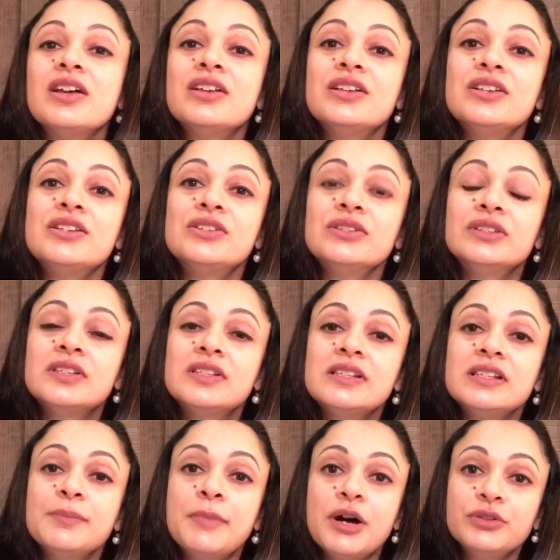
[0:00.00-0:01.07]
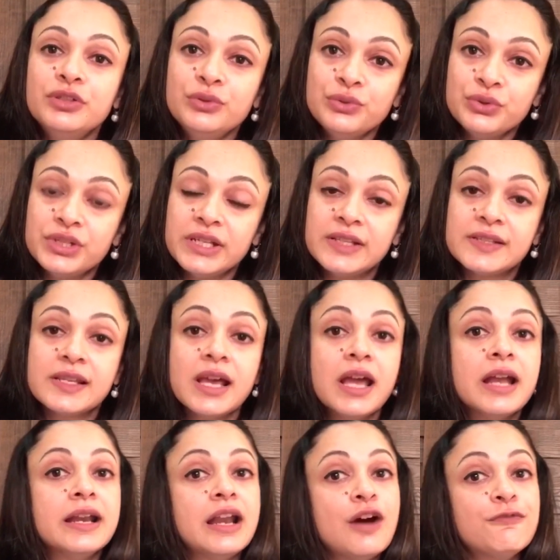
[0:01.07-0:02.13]
So this is about the routines.
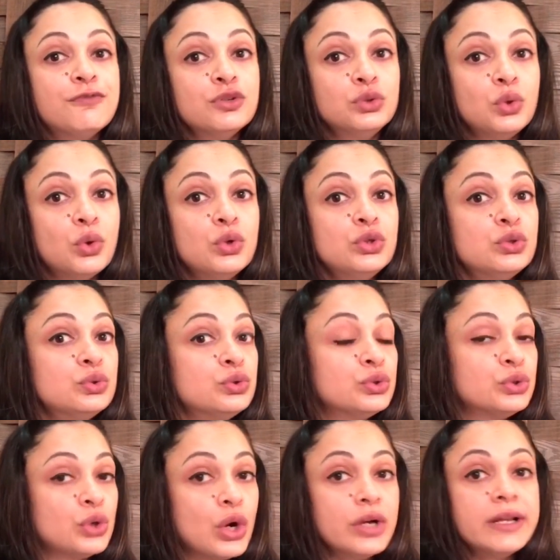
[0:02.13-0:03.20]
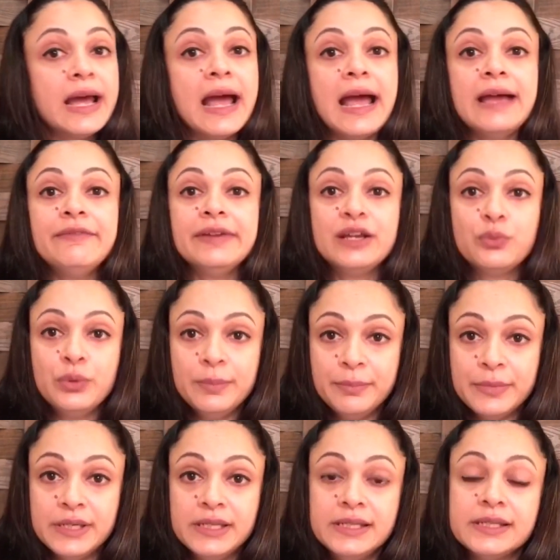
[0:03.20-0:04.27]
Now for those who do not have
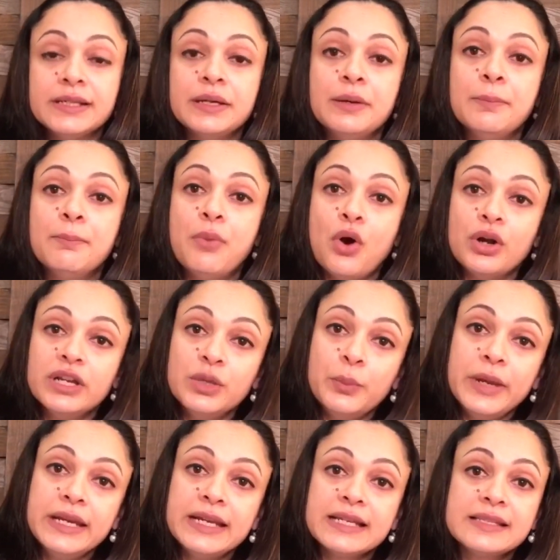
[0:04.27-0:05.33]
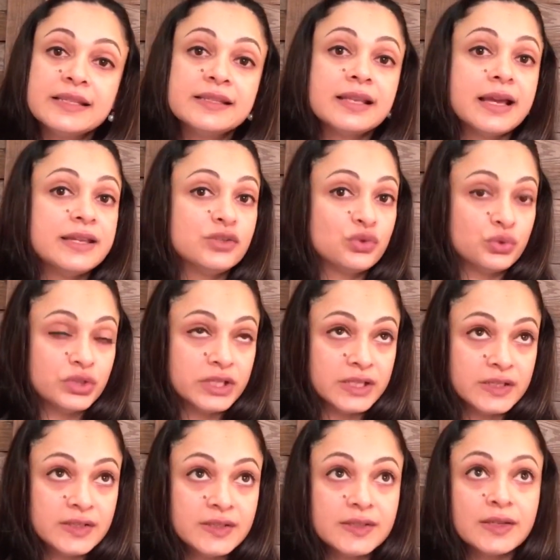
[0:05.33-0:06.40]
equipment, body weight exercise
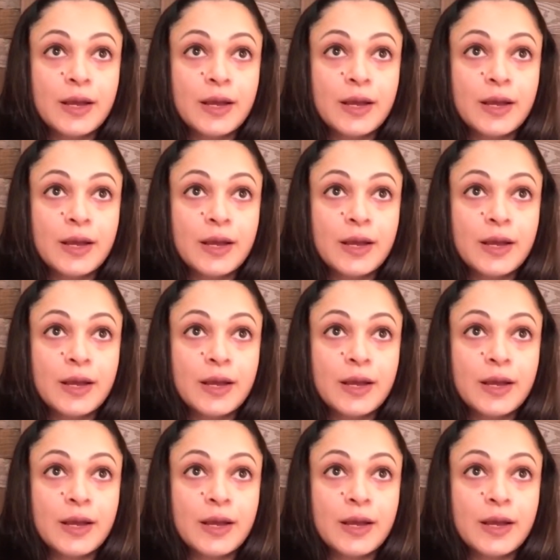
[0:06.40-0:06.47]
routines